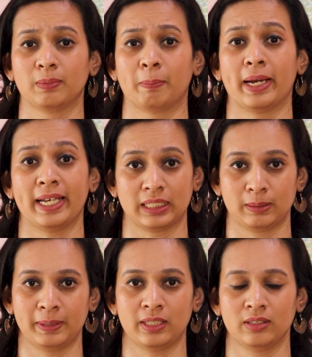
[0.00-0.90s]
my
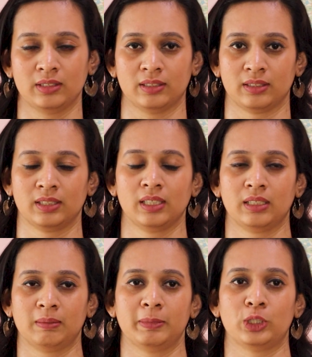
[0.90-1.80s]
experiences,
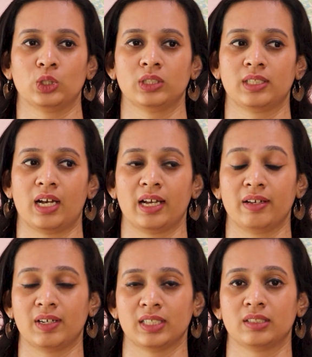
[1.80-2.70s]
because I
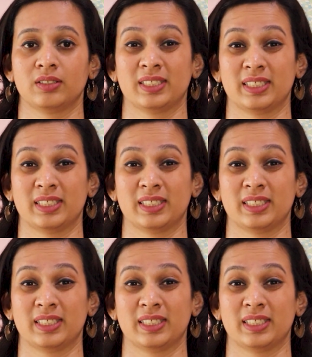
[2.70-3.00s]
have answered